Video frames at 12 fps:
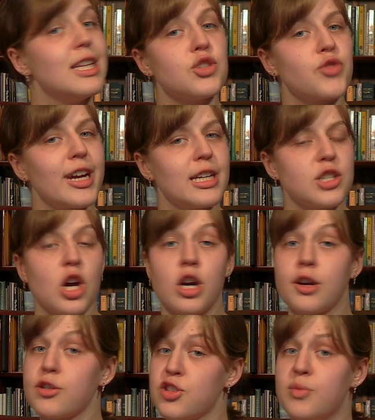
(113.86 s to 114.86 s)
These rails
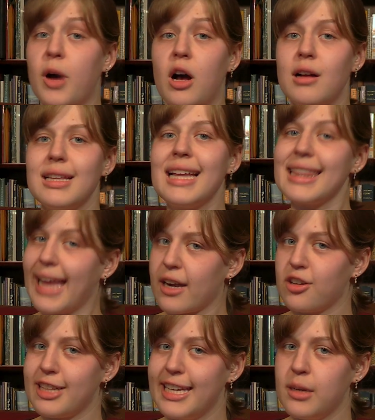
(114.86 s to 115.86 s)
are small,
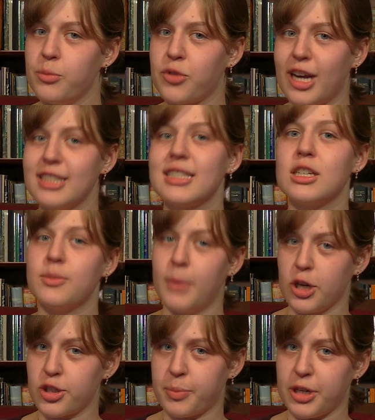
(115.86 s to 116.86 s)
laterally compressed
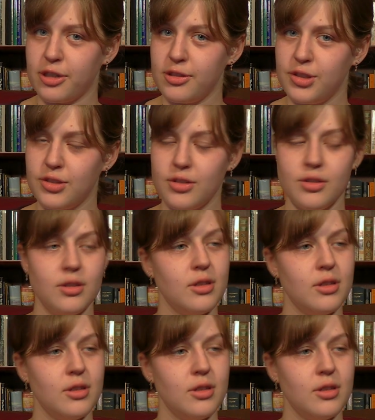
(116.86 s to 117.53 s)
marsh birds,